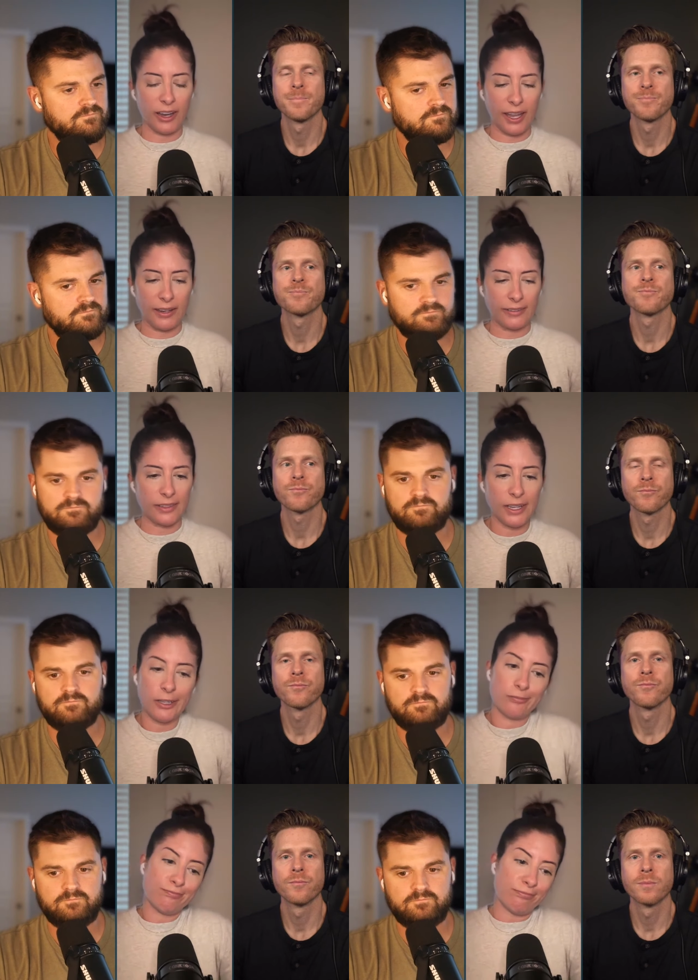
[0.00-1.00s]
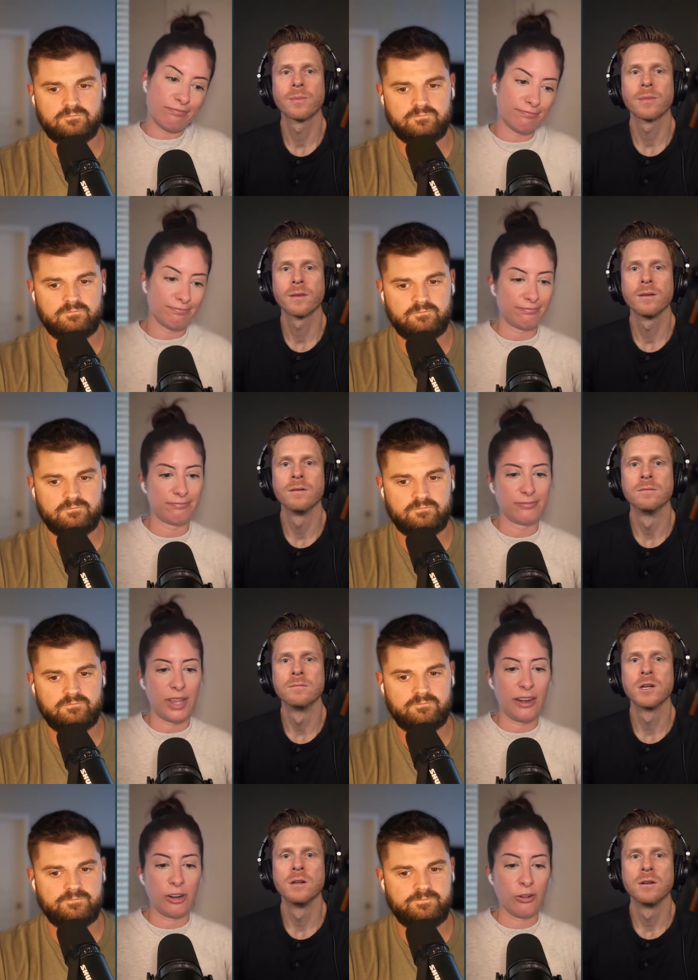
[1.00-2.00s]
Speaker 1: And
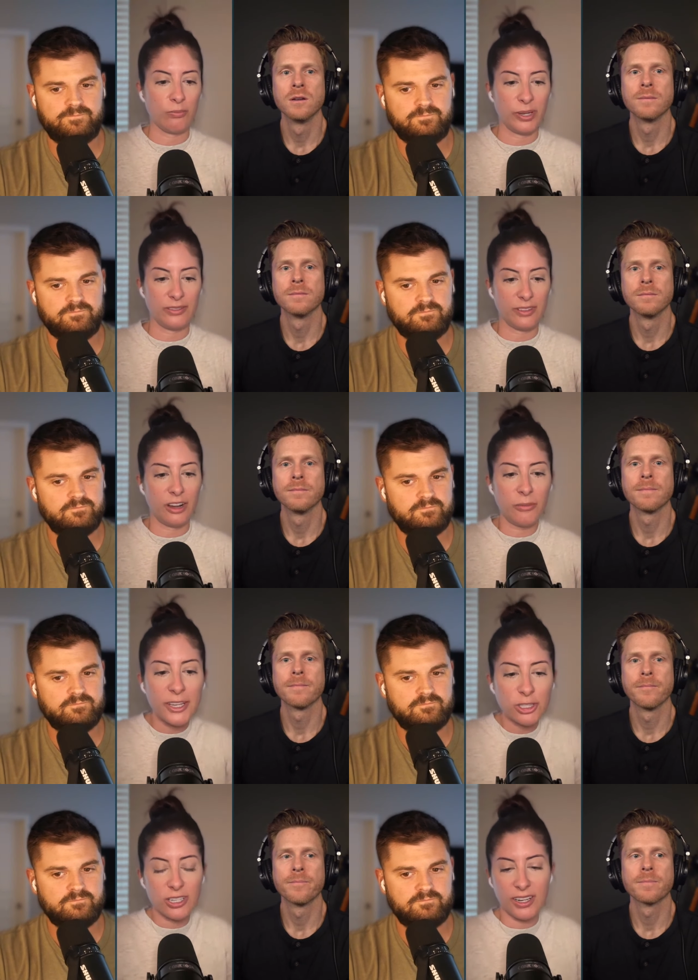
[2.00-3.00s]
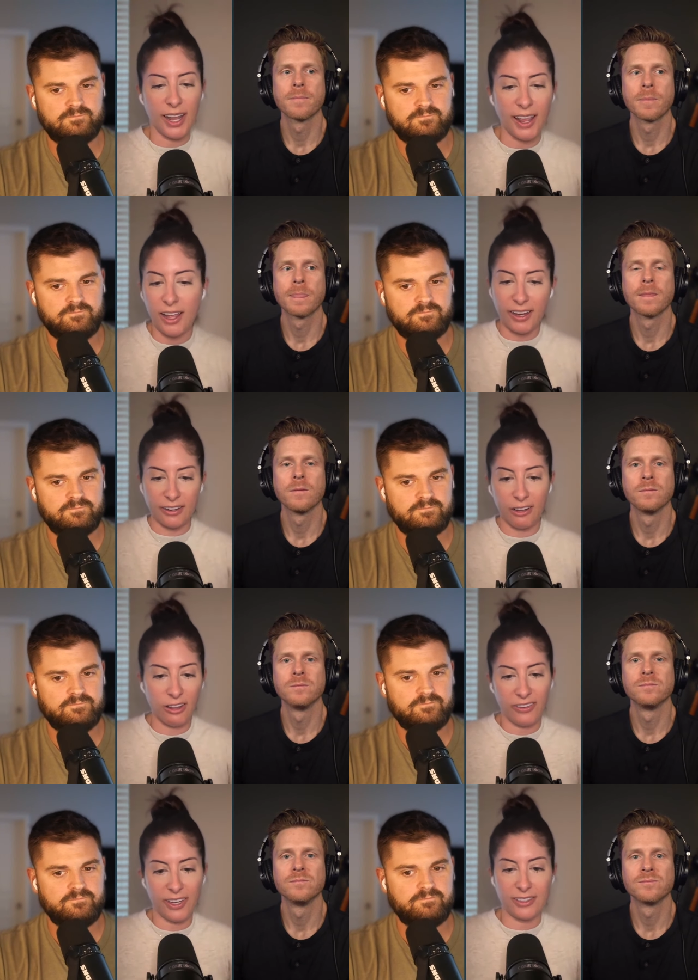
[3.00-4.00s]
I don't know, but automation and AI and
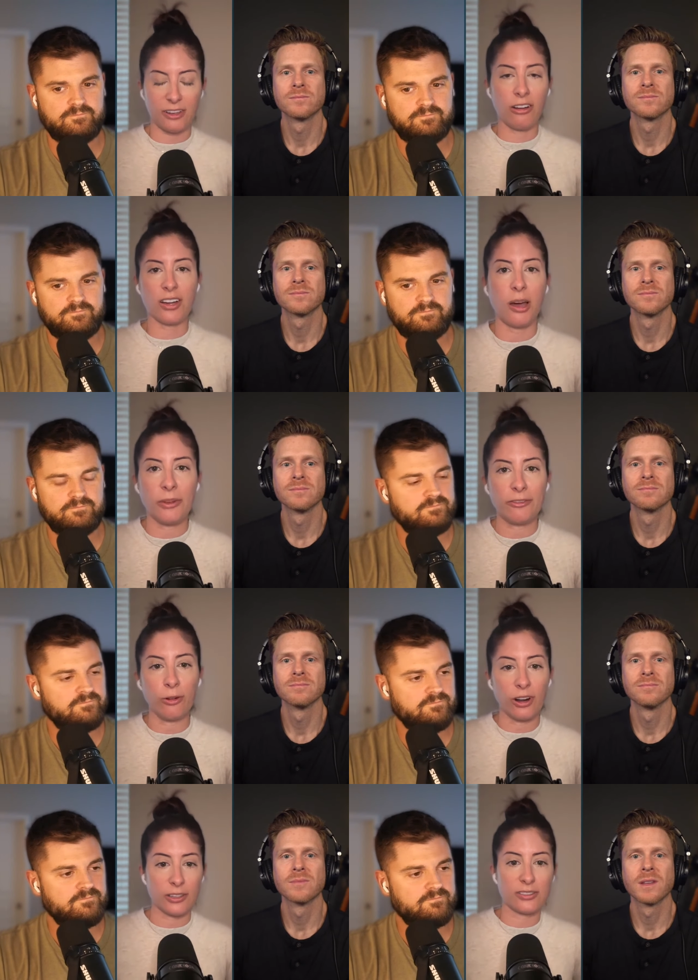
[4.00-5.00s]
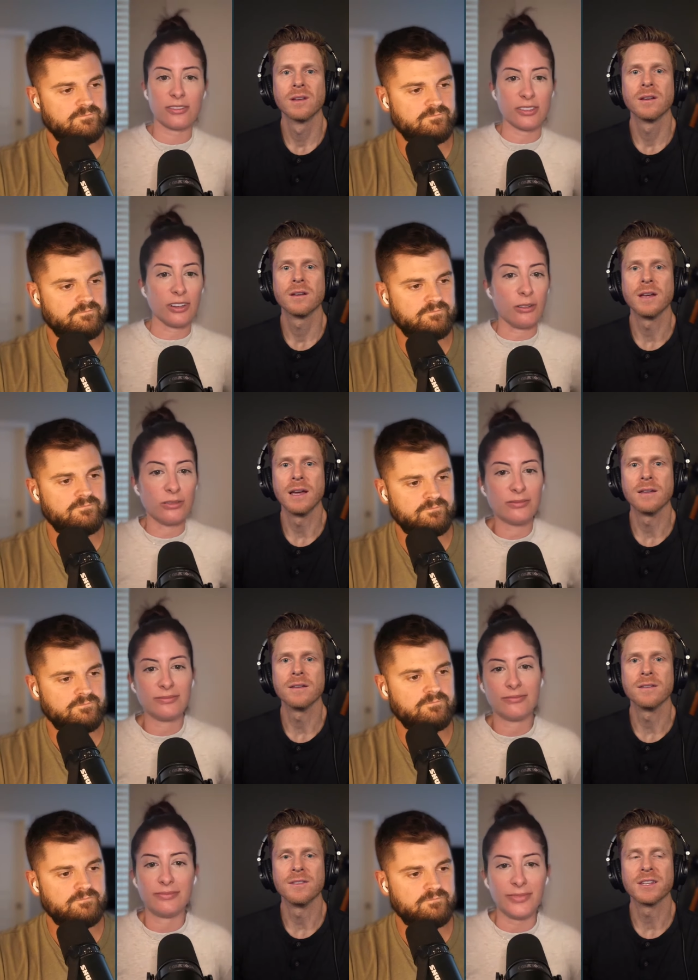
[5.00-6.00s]
all of it, it's all coming for us. So
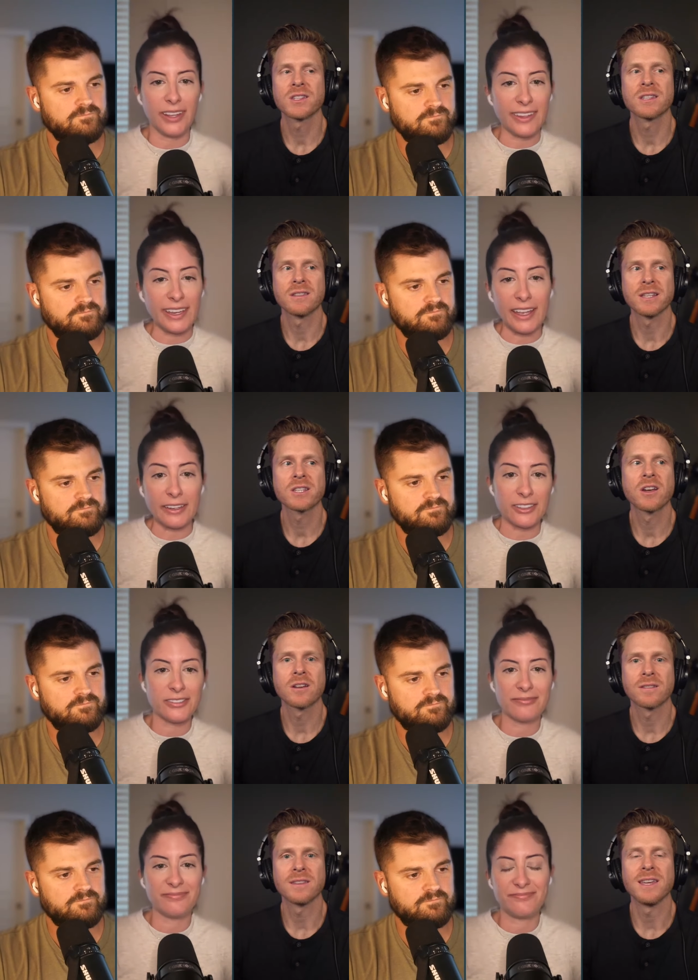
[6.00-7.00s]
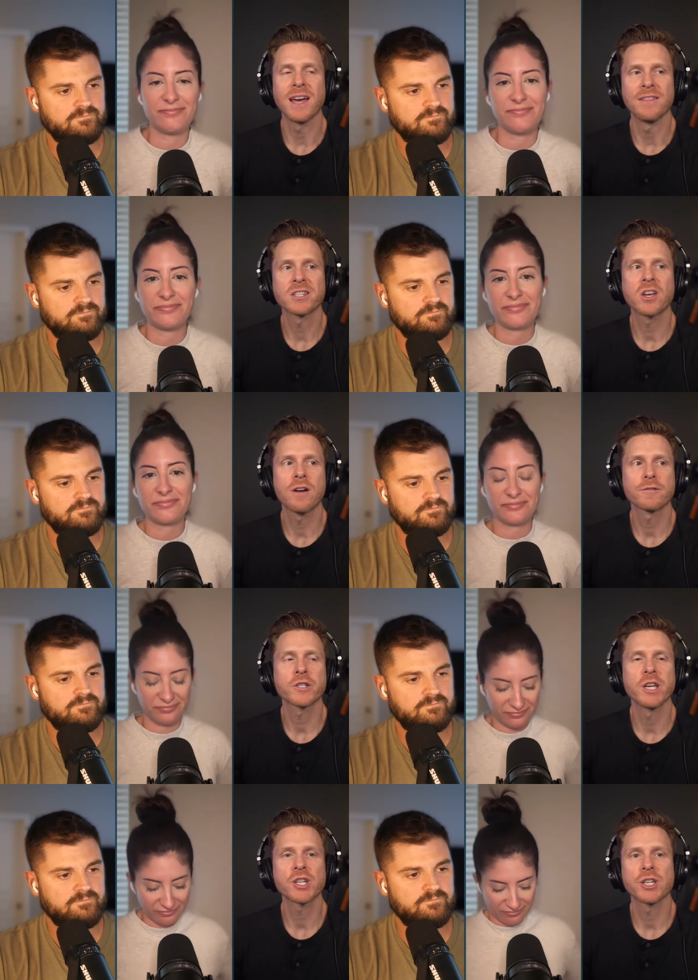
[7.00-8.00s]
Speaker 2: this, in the end, yeah, this
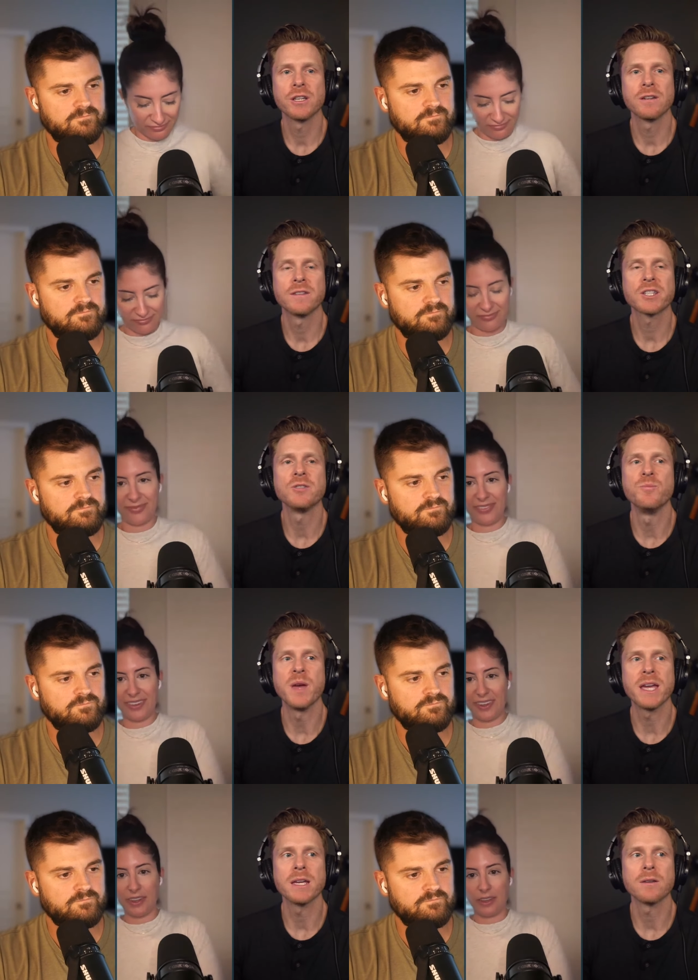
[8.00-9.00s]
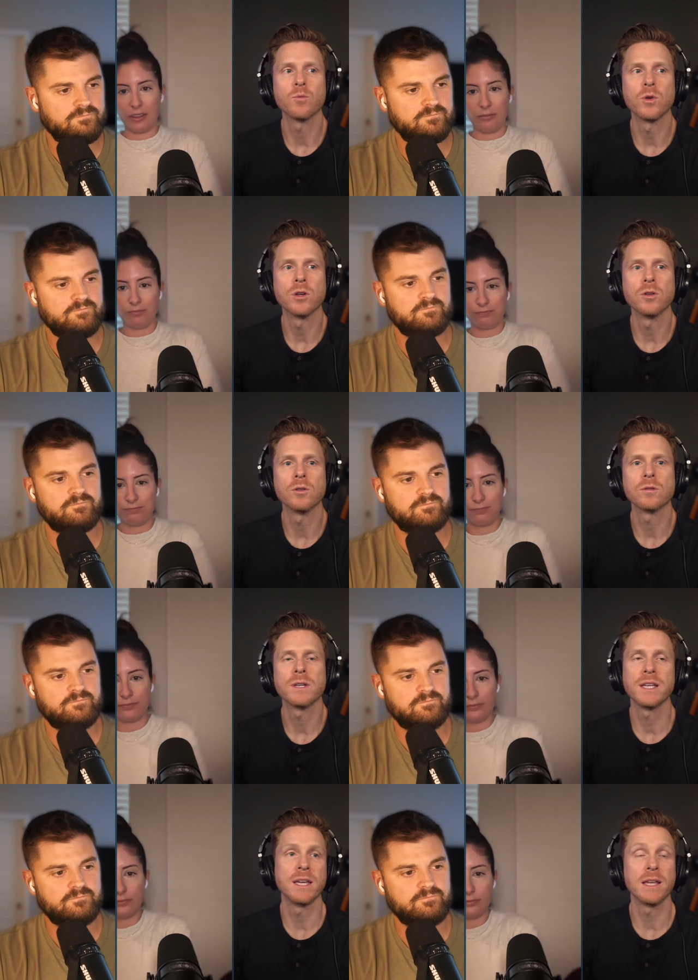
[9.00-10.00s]
conversation, this debate will,
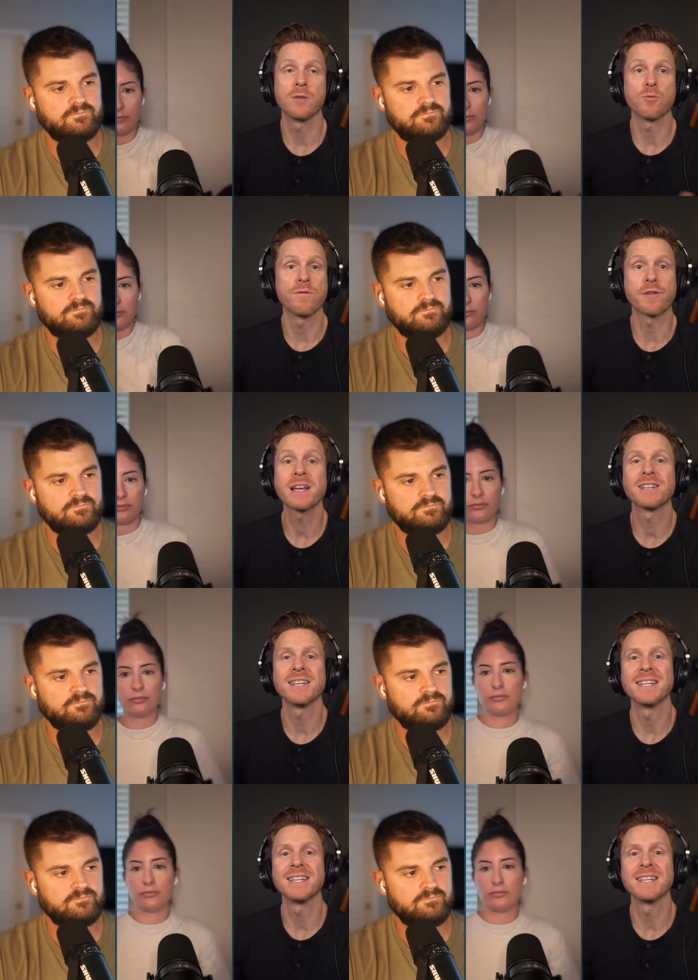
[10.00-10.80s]
frankly,